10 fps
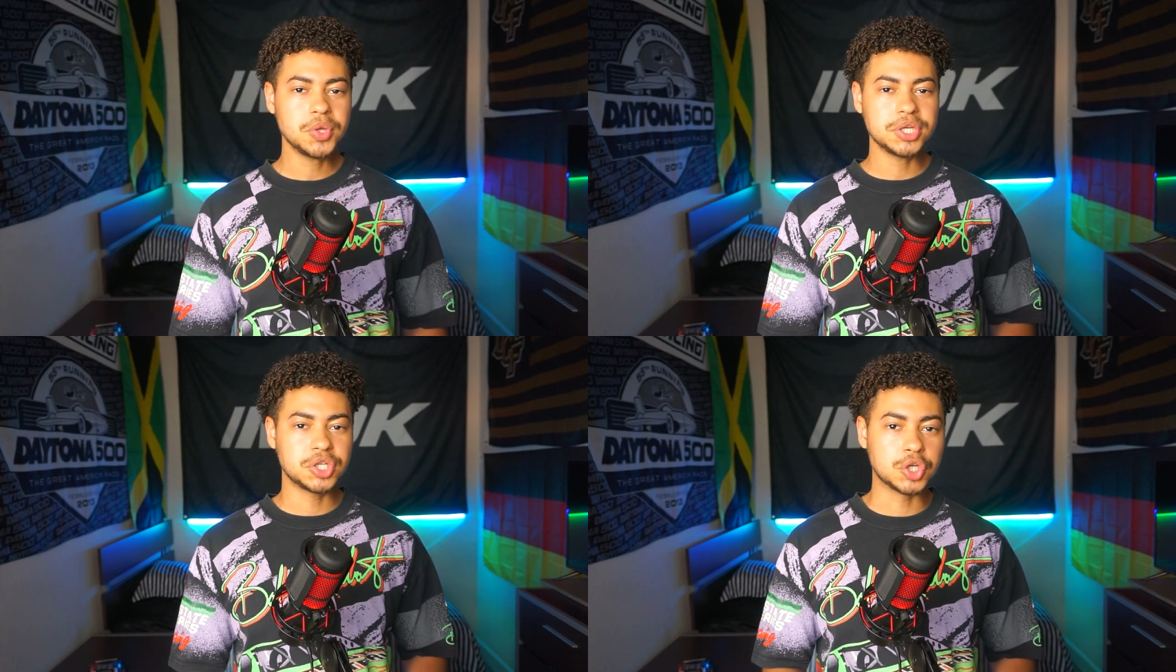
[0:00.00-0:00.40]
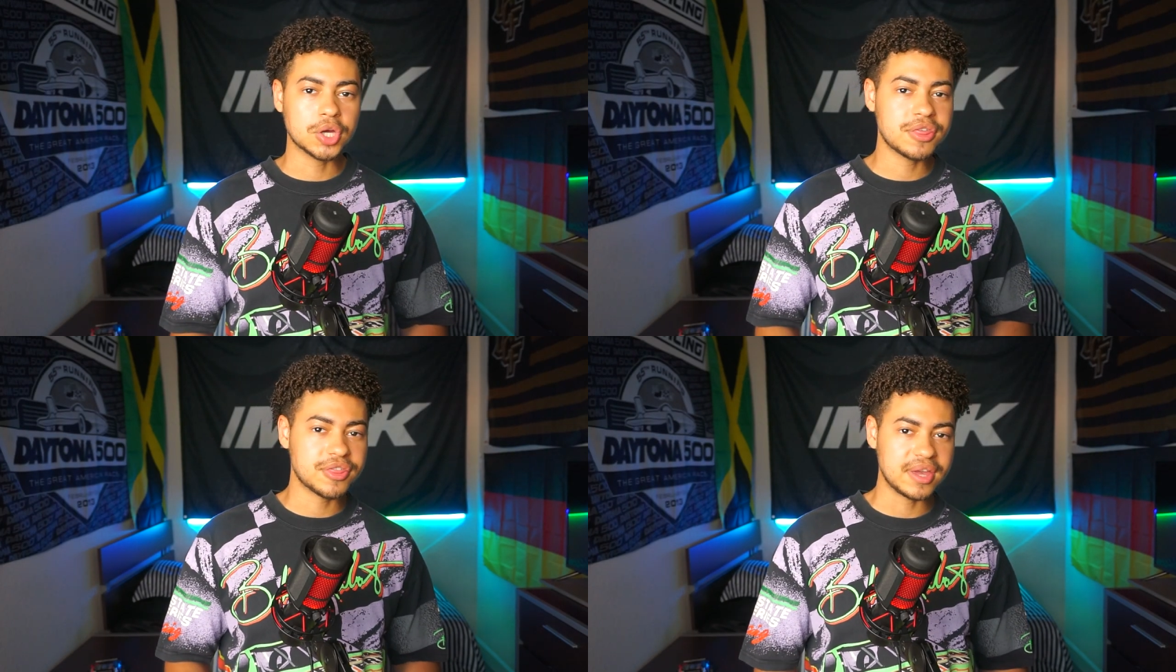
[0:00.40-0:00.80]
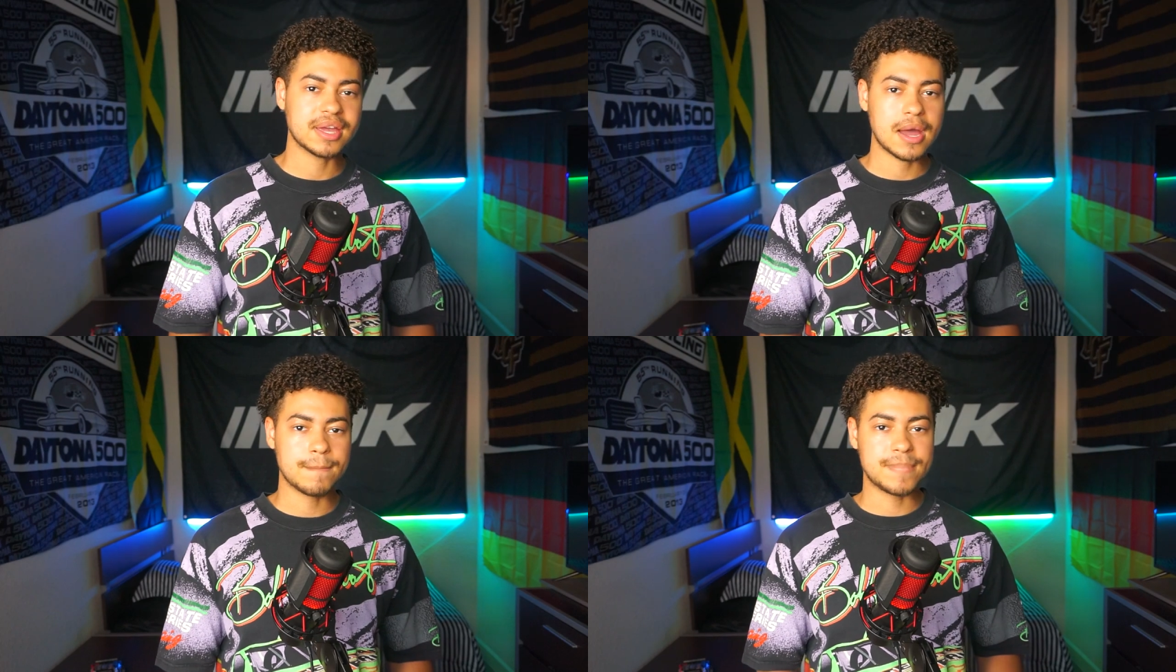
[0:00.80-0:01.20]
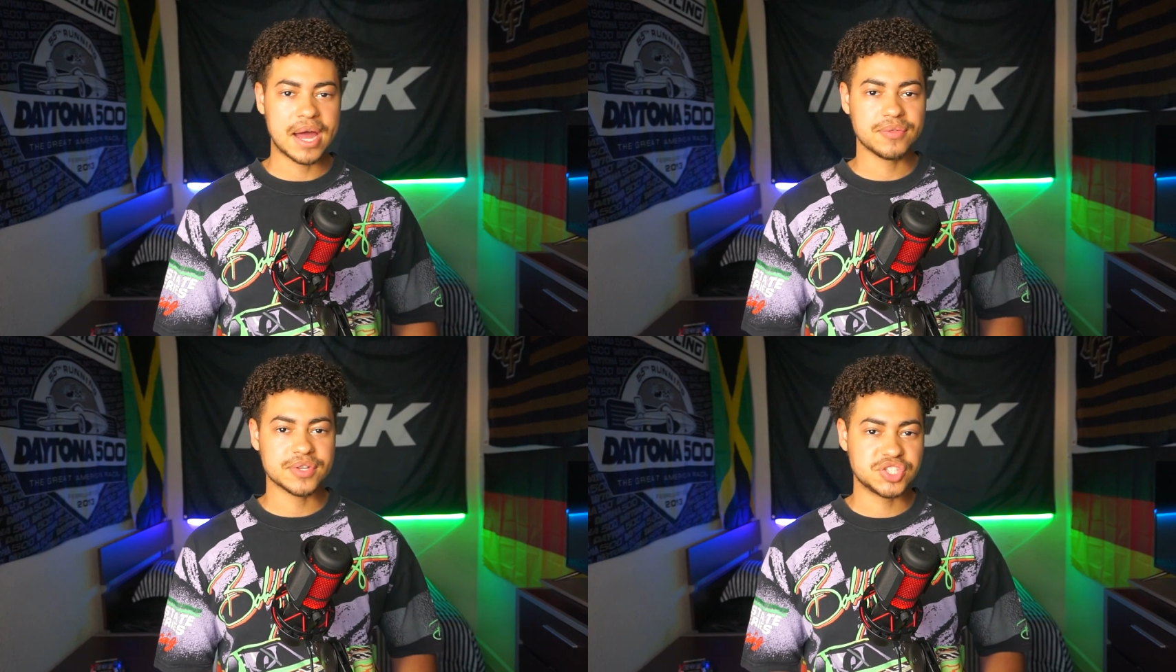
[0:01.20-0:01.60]
only good thing
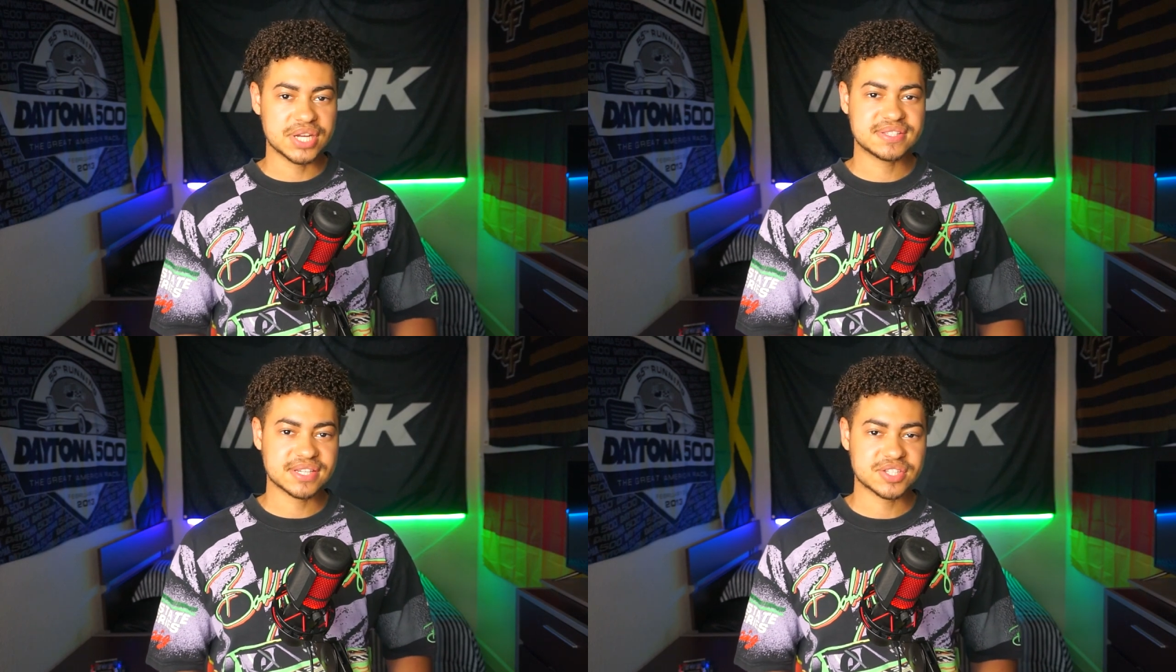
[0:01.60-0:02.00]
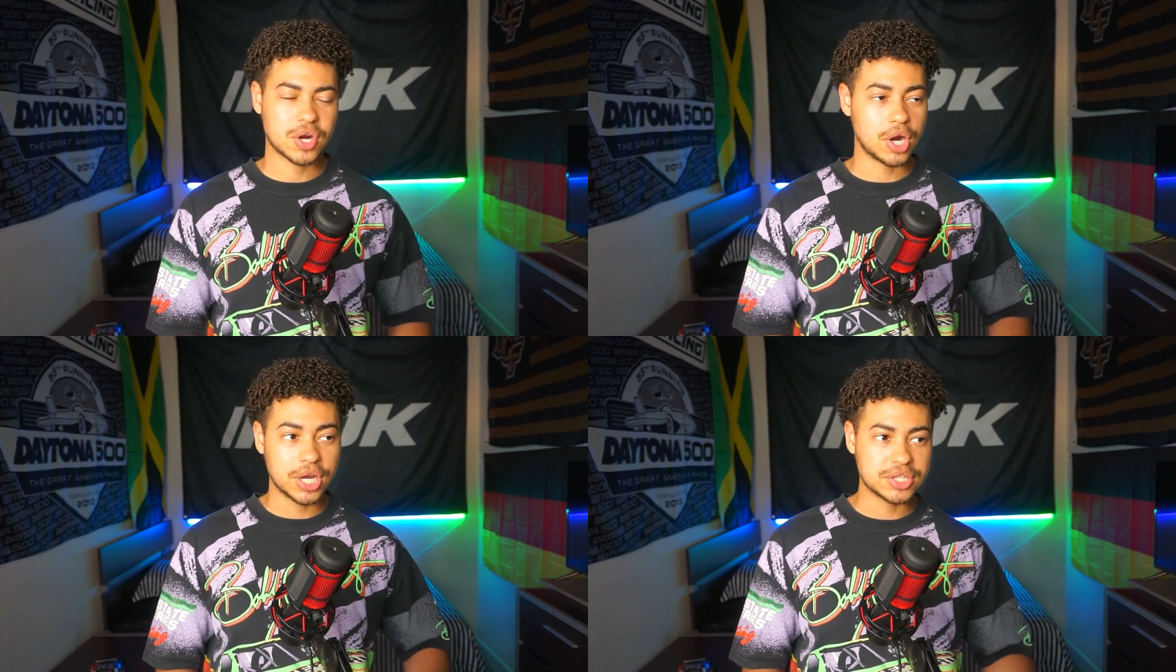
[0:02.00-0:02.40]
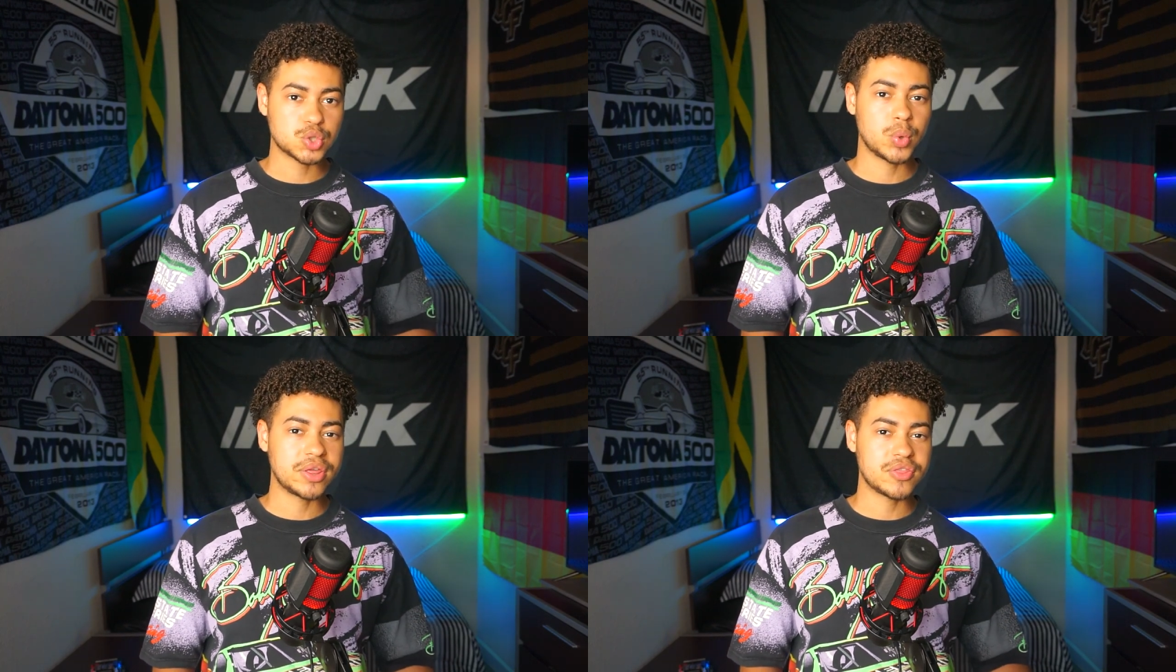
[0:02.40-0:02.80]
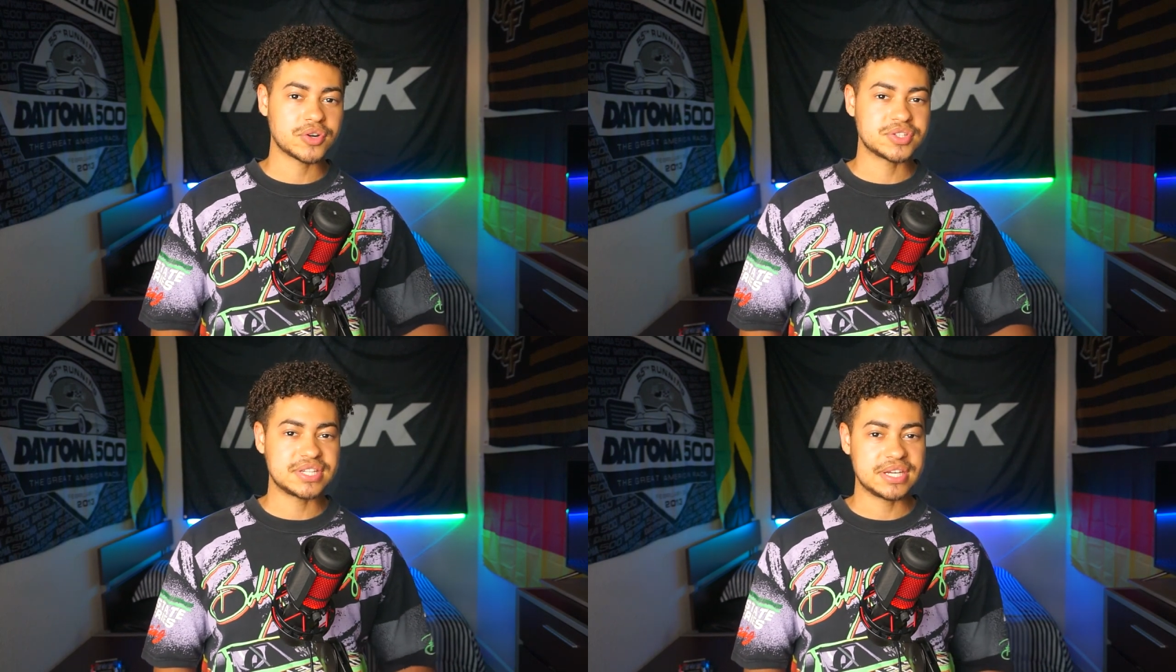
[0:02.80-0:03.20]
about the Gen 6 car in
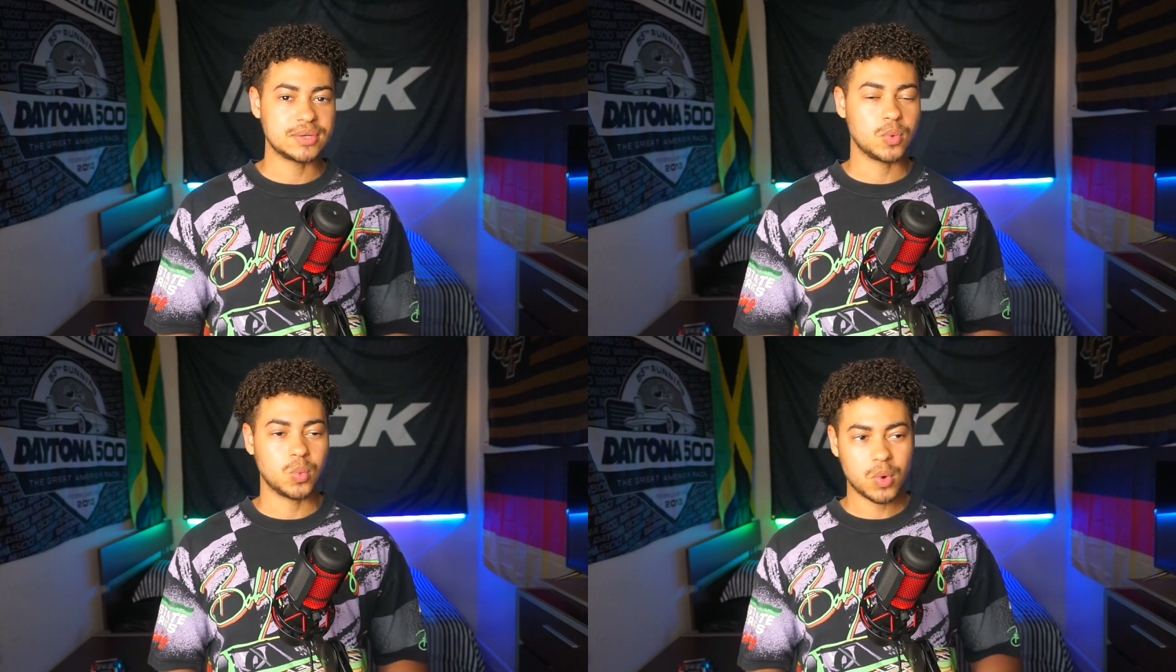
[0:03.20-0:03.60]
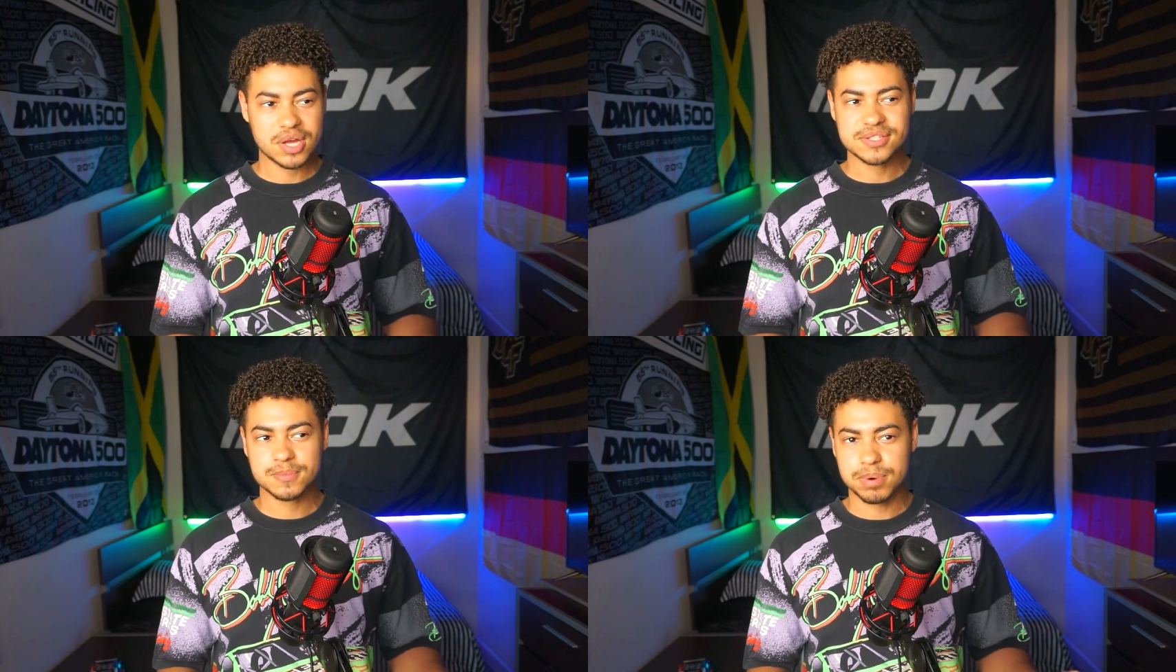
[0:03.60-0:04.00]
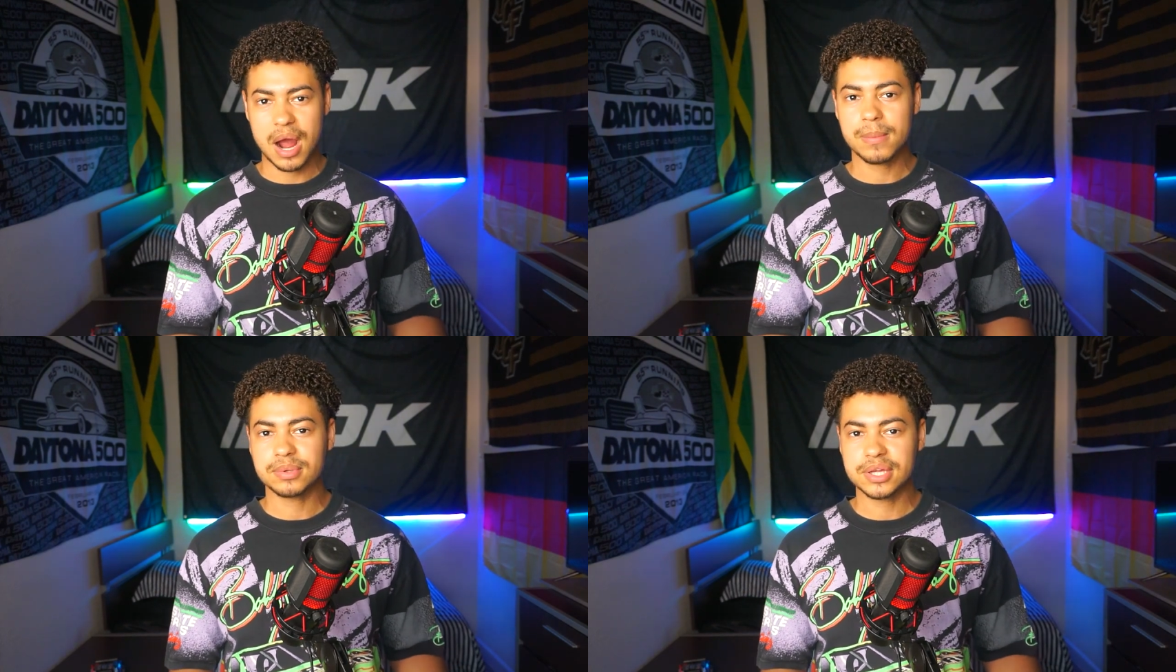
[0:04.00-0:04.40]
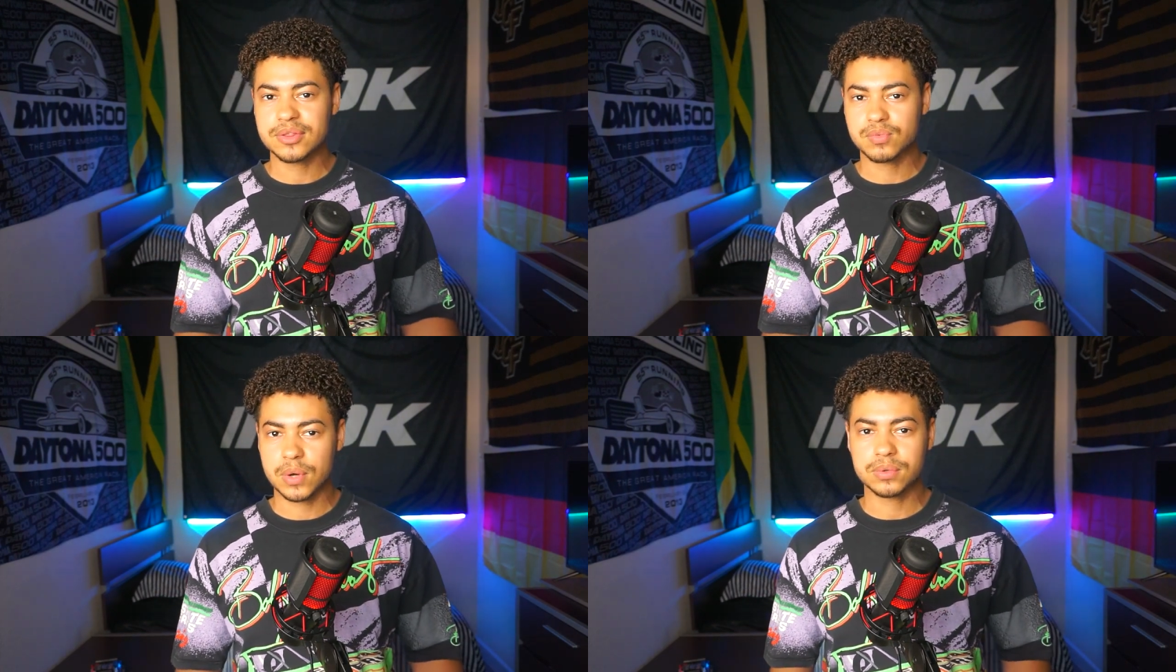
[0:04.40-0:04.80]
2013 was probably
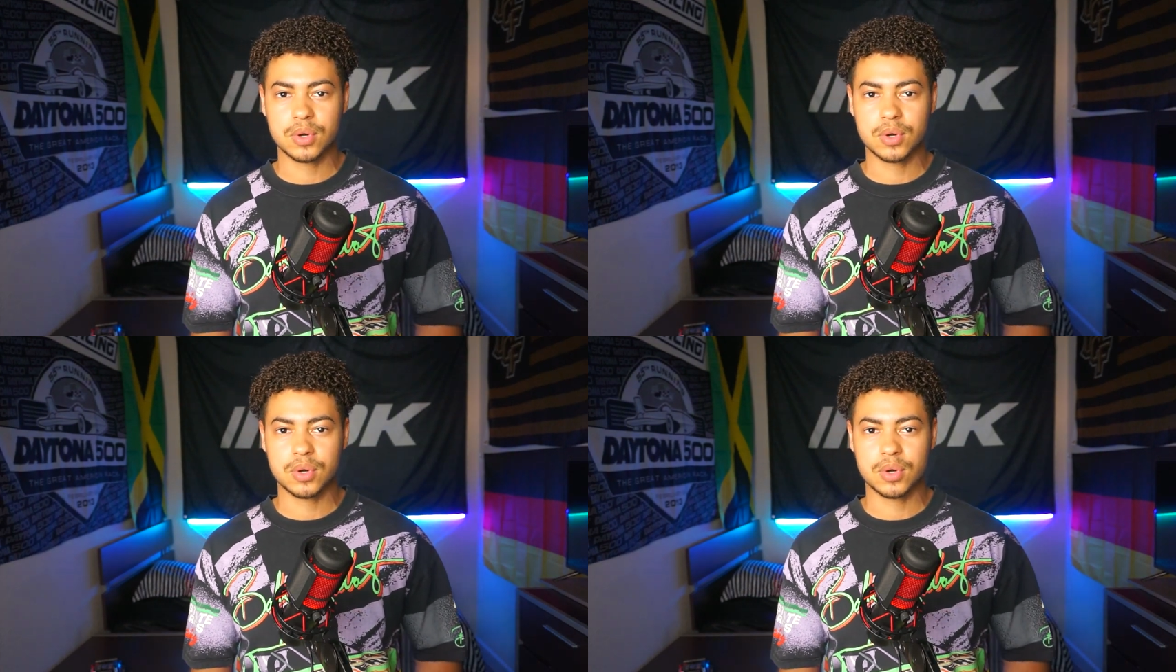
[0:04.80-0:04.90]
the road